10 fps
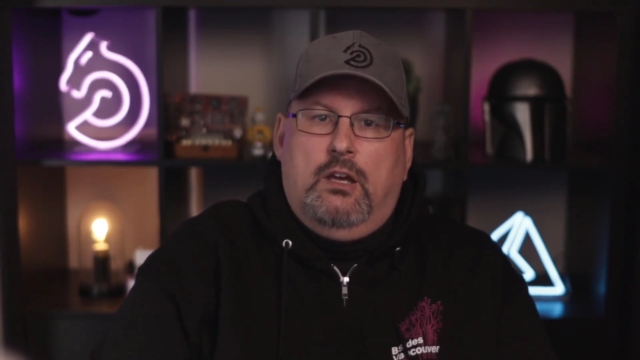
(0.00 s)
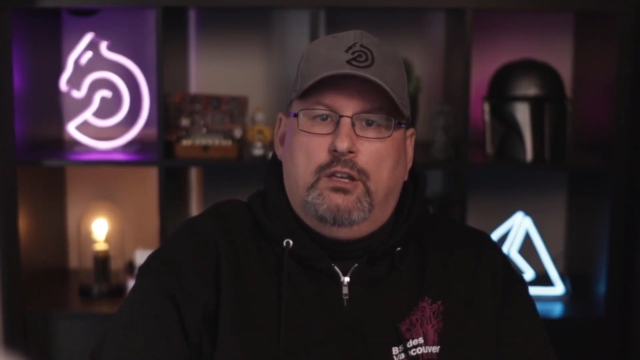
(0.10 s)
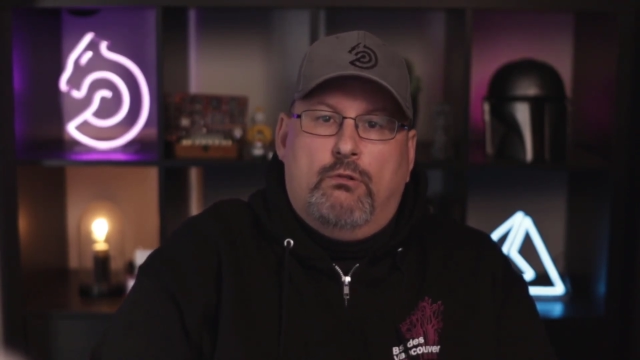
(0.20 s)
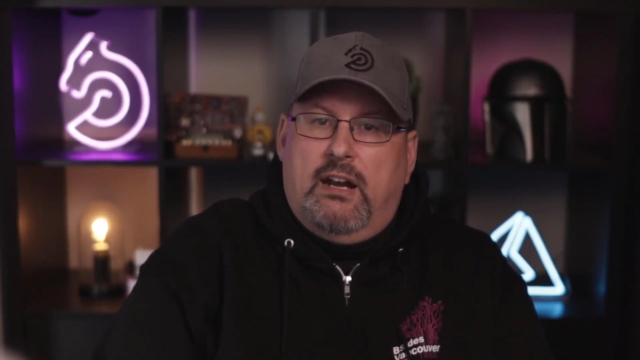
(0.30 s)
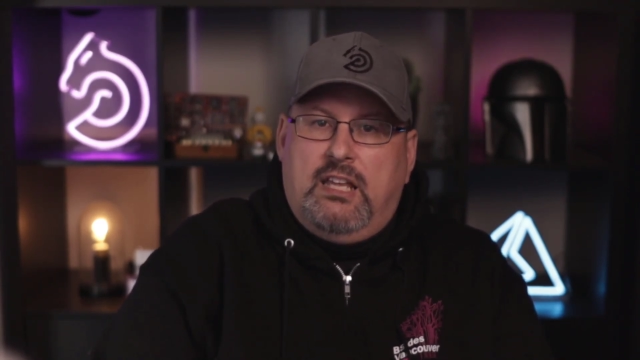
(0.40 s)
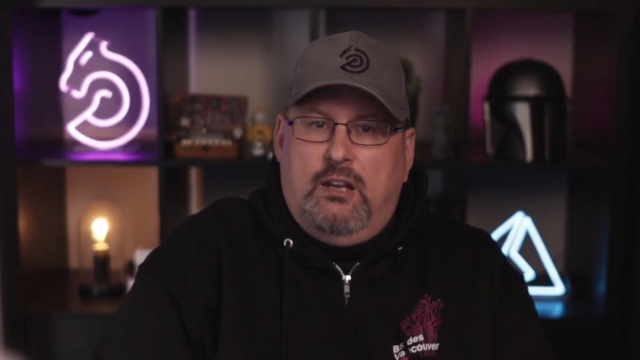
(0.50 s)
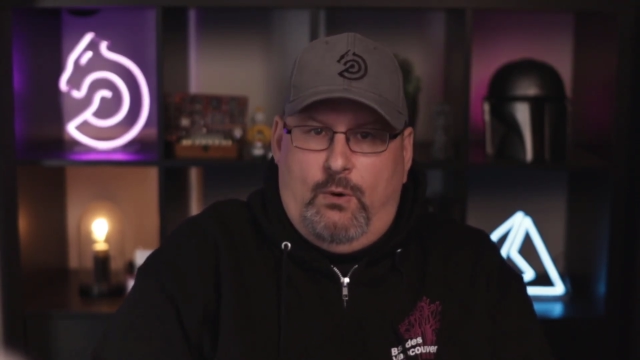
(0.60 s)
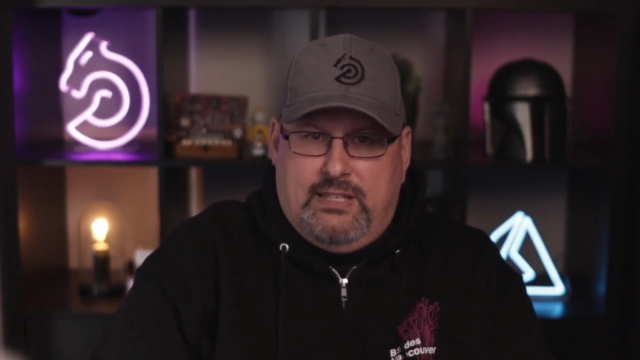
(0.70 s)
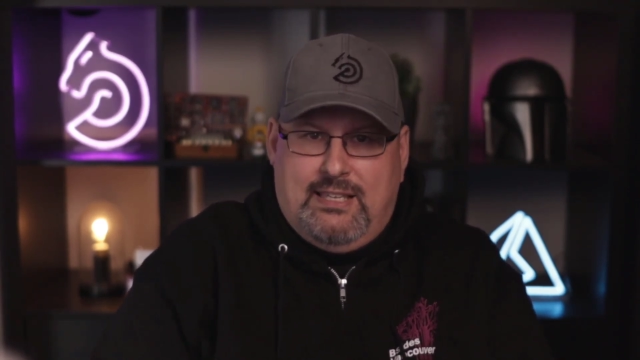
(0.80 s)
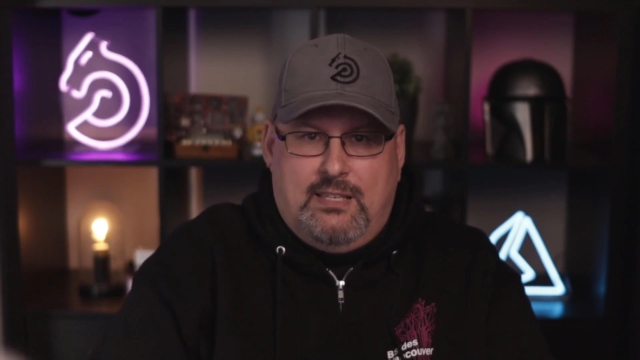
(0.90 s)
You already
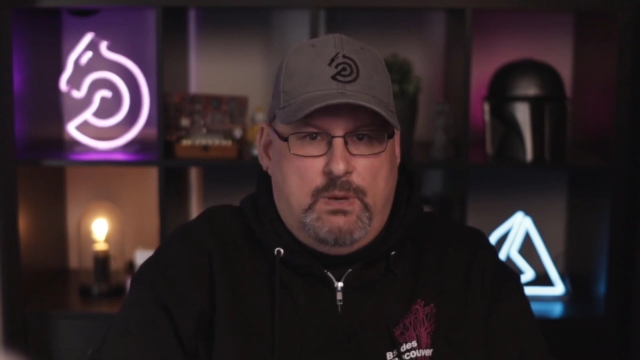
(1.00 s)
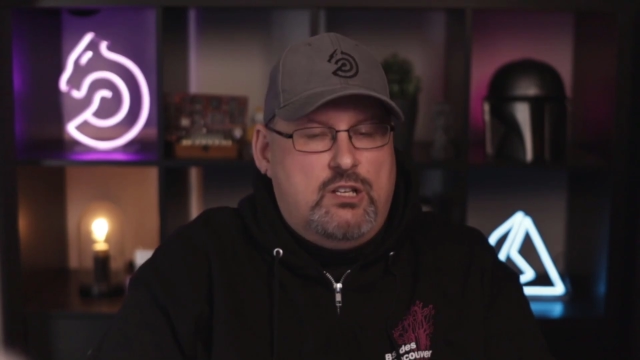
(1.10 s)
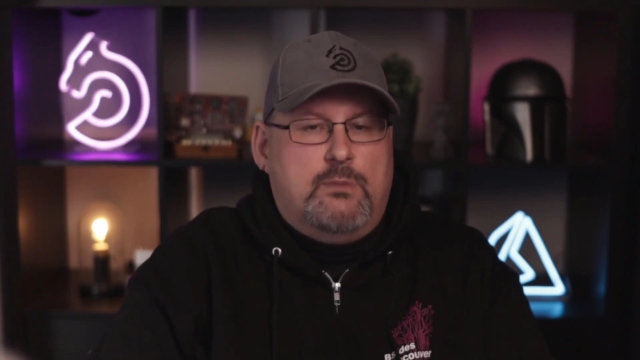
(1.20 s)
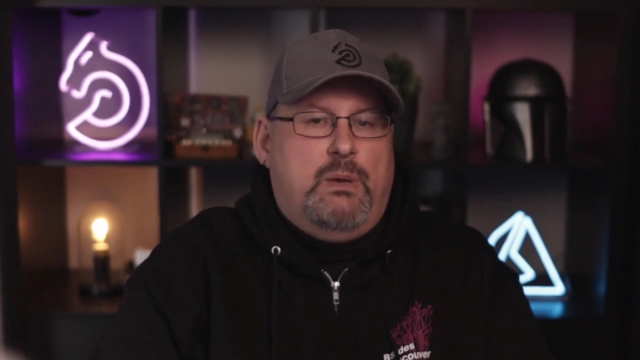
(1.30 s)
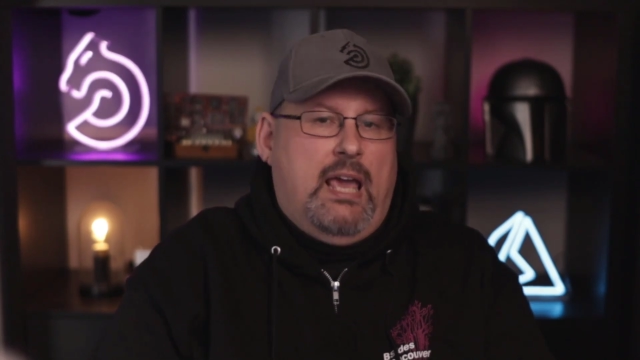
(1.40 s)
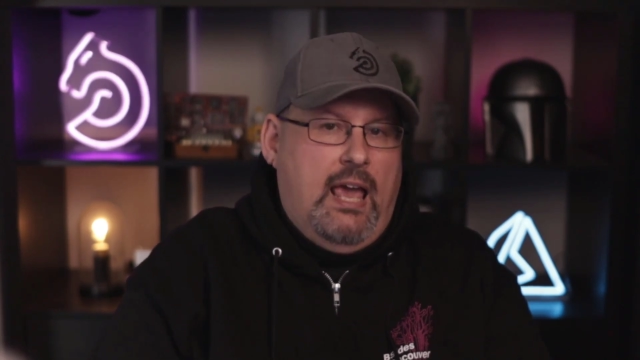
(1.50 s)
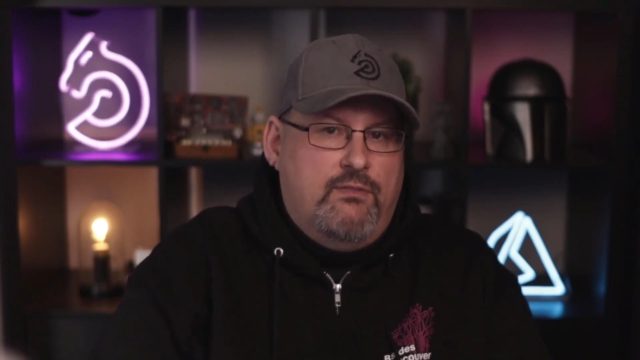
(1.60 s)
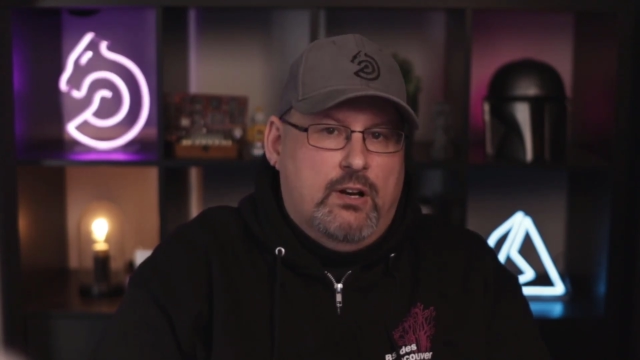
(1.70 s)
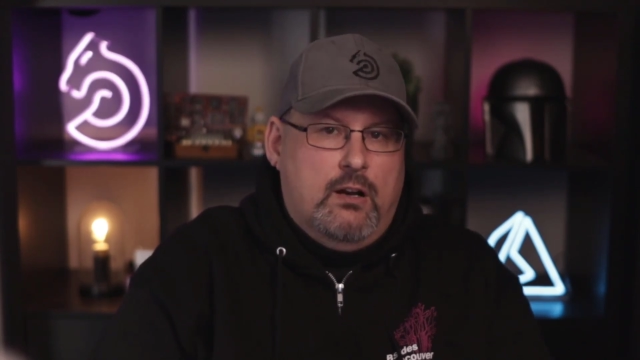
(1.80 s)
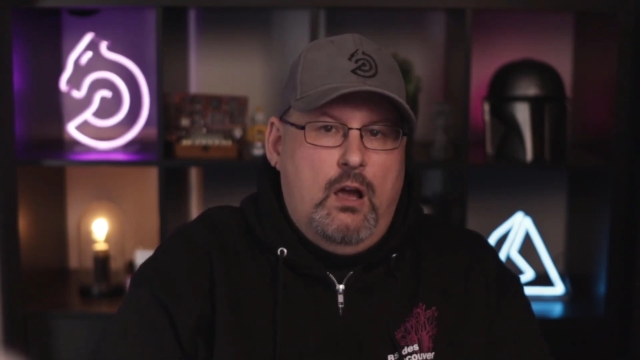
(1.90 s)
know it's suspicious
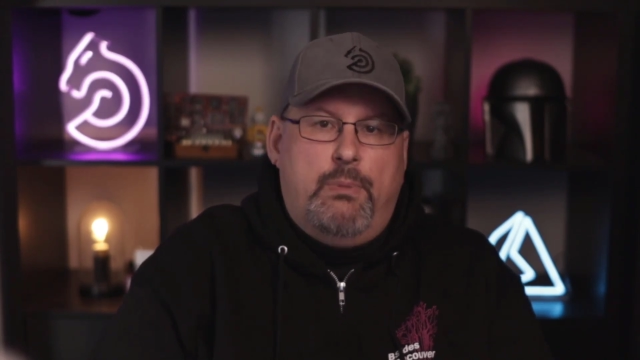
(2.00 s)
behavior,